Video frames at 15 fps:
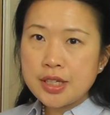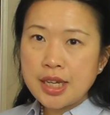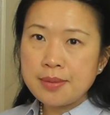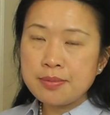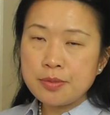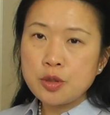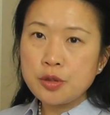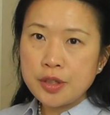
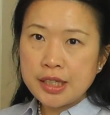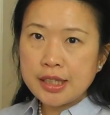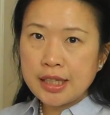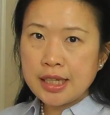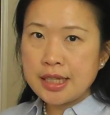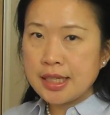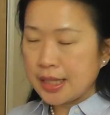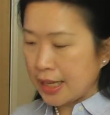I'm doing
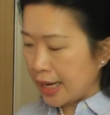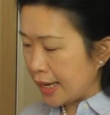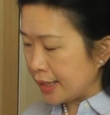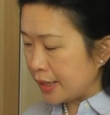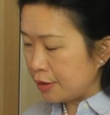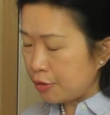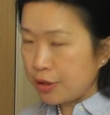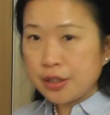this at
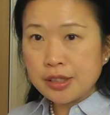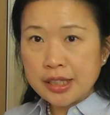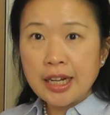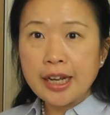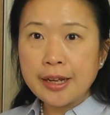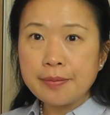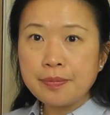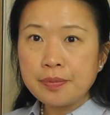the real
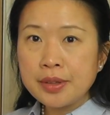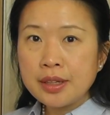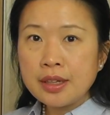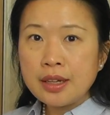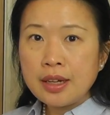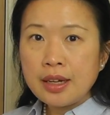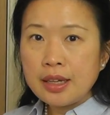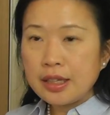time.
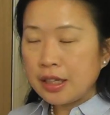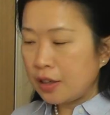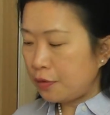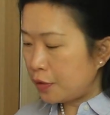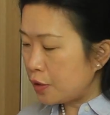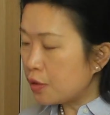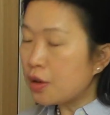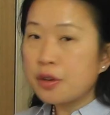If
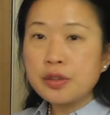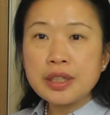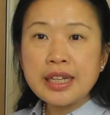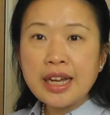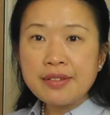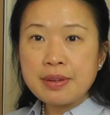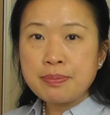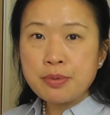you already
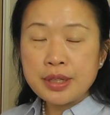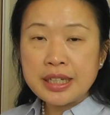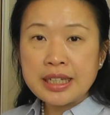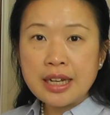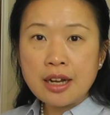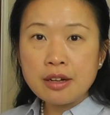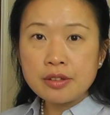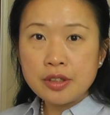have a
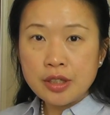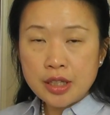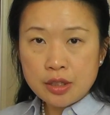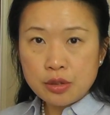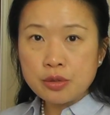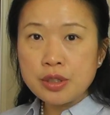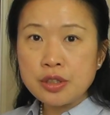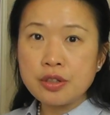printout, you can
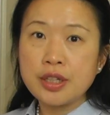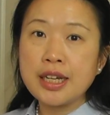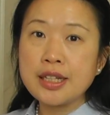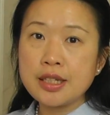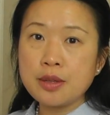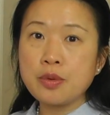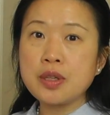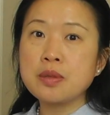do it
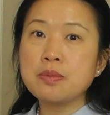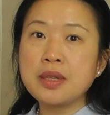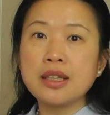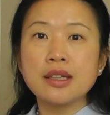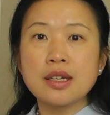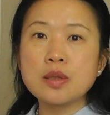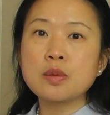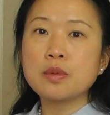together with me
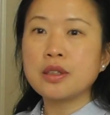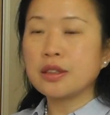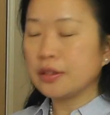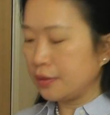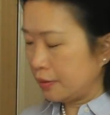as well.